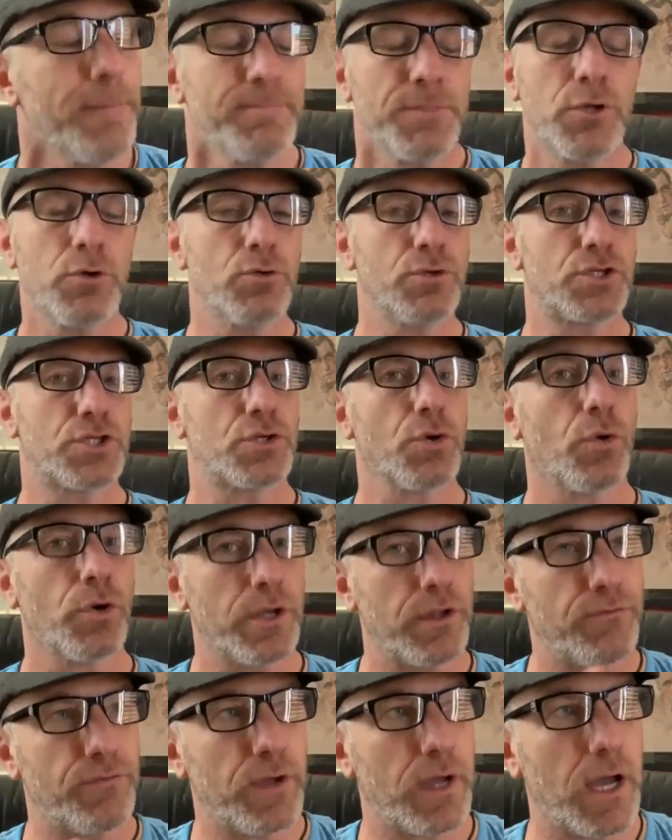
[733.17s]
who was
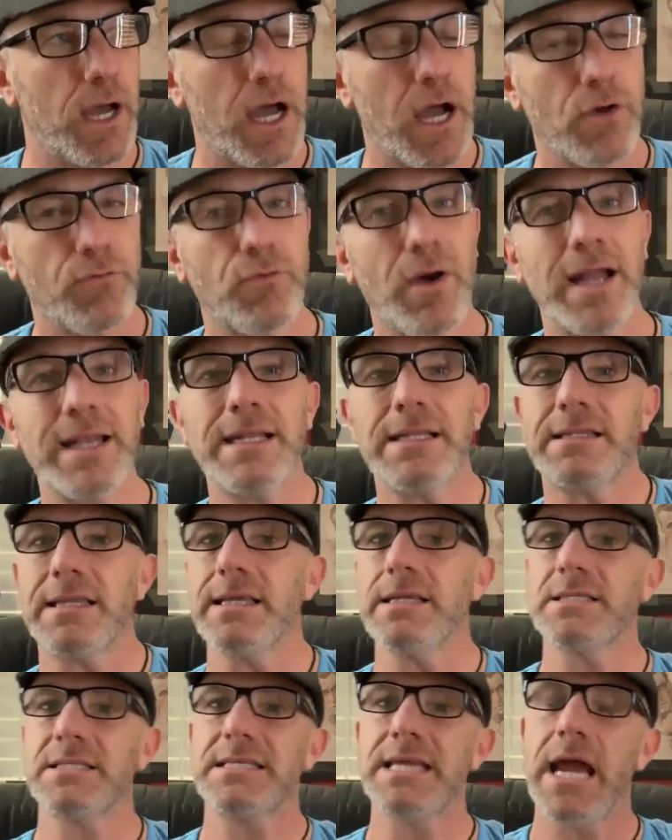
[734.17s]
sort of running
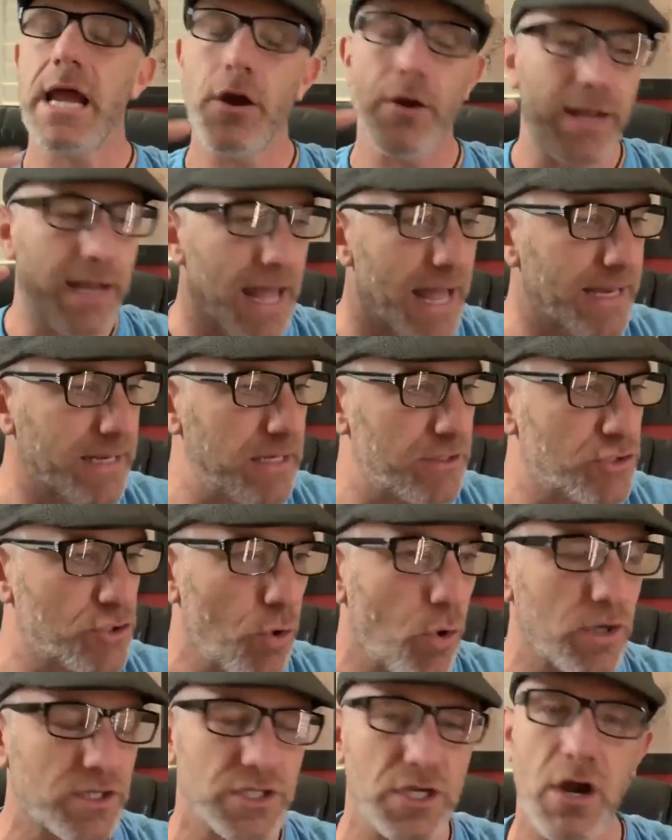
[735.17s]
things there and
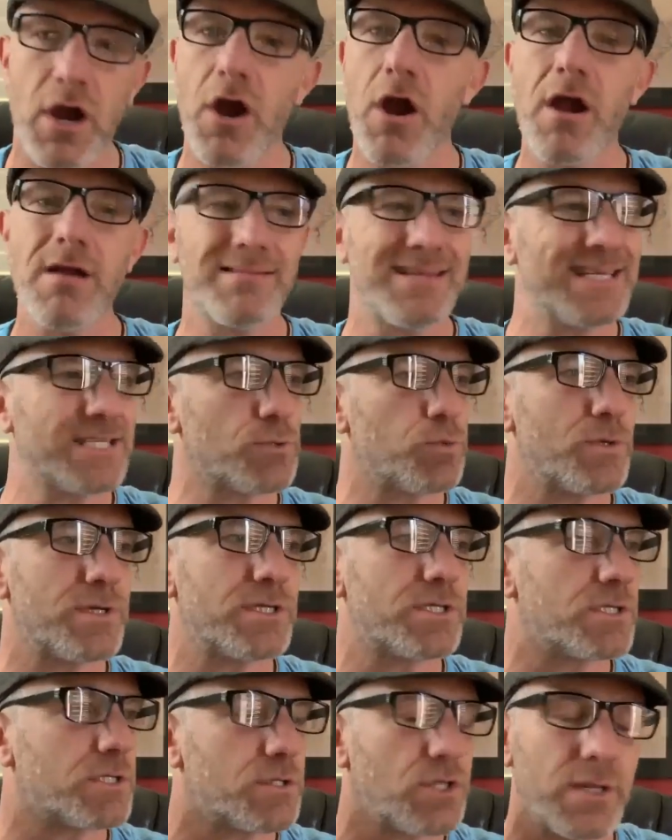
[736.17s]
talked to her. This
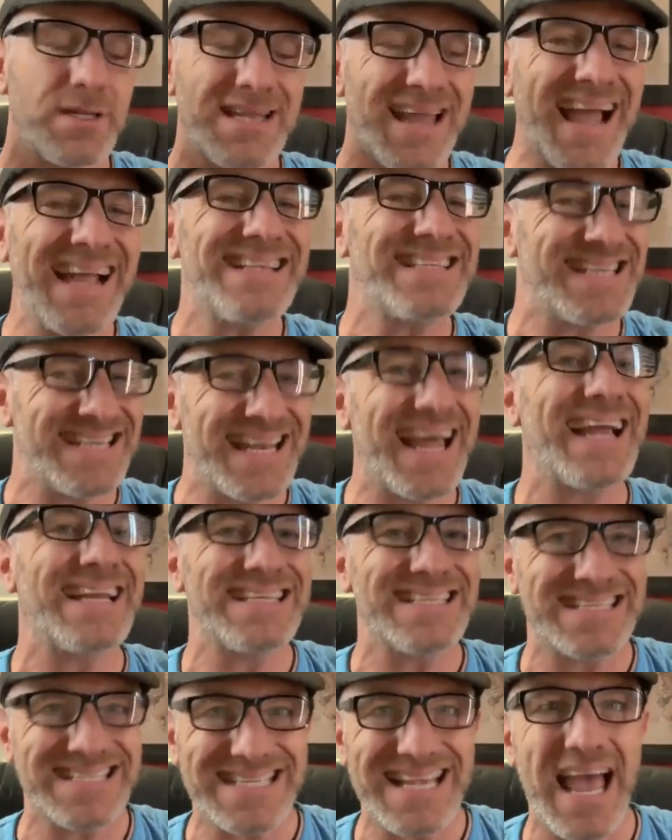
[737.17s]
was
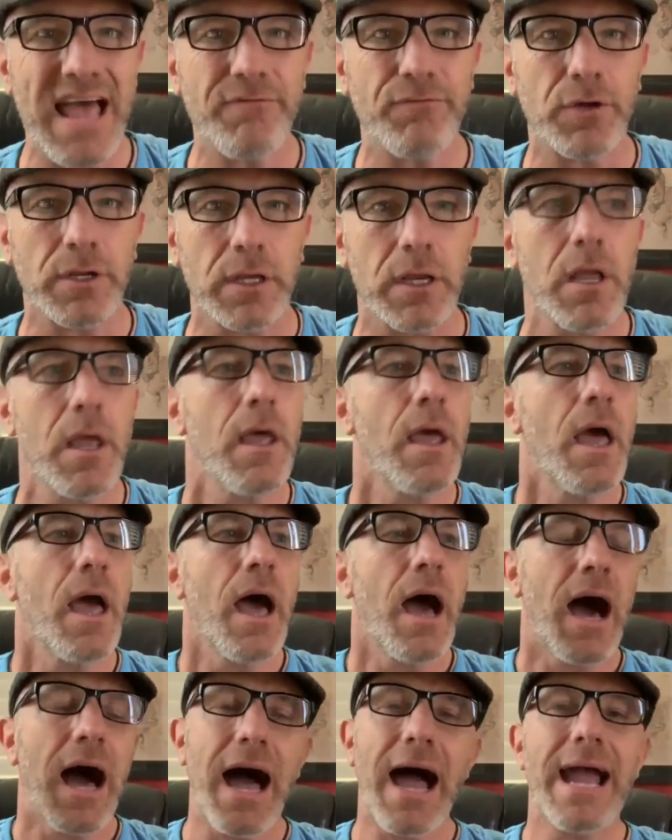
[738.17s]
1997.
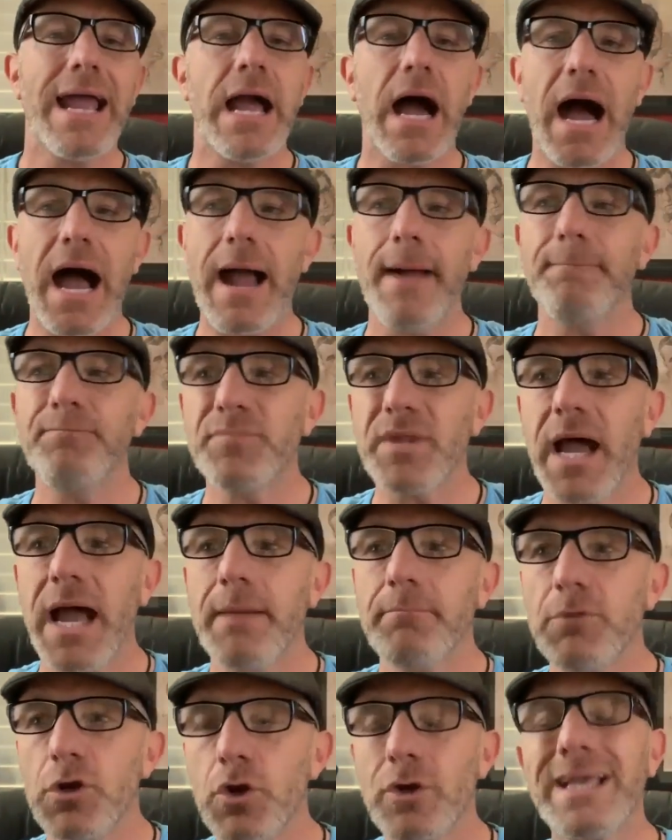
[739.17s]
Hi,
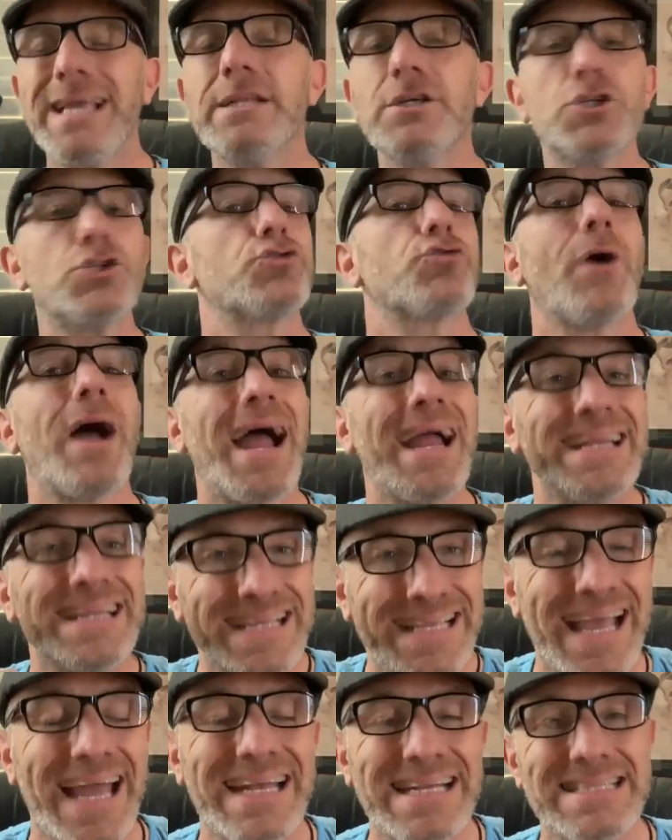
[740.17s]
I'm looking to try to
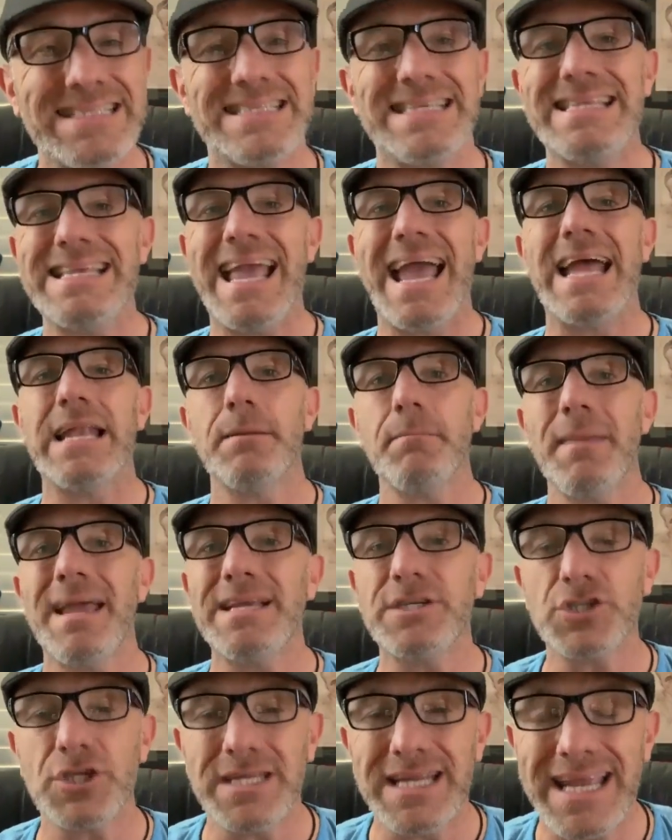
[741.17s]
get into the
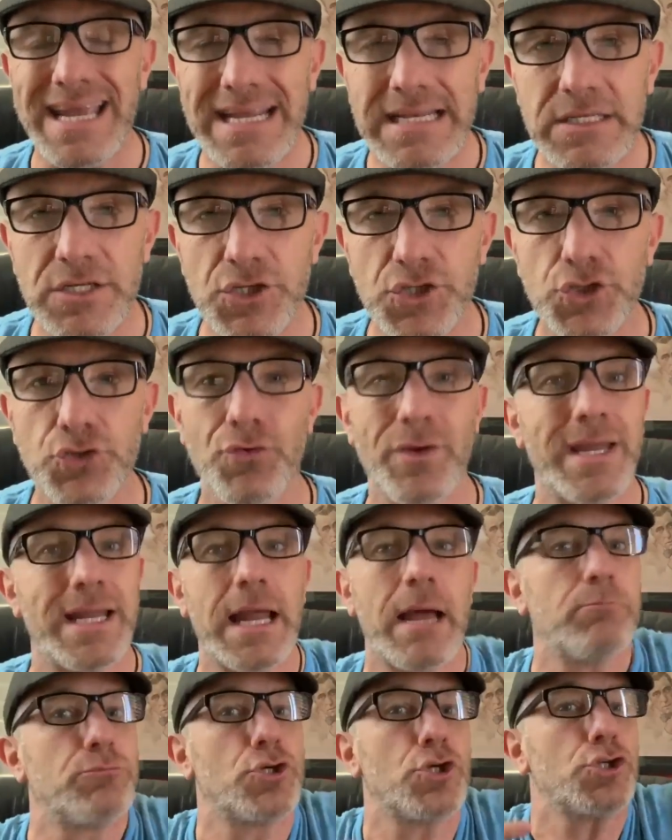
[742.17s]
animation industry and
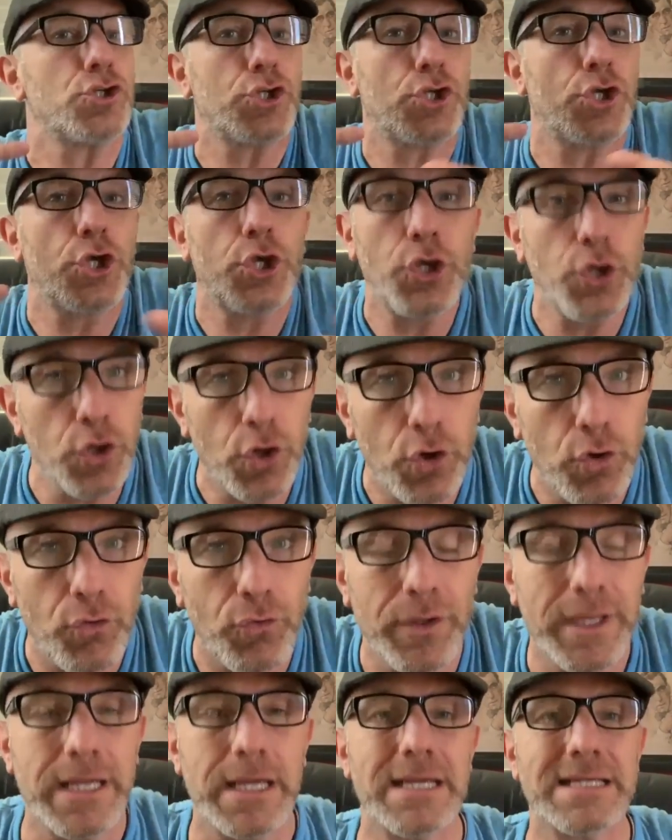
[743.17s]
I'm just
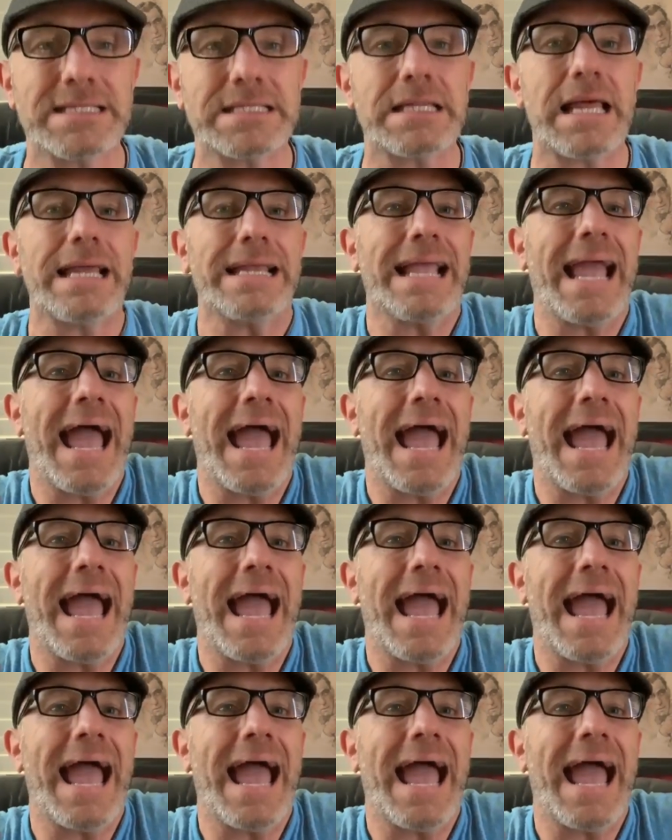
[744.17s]
curious, like,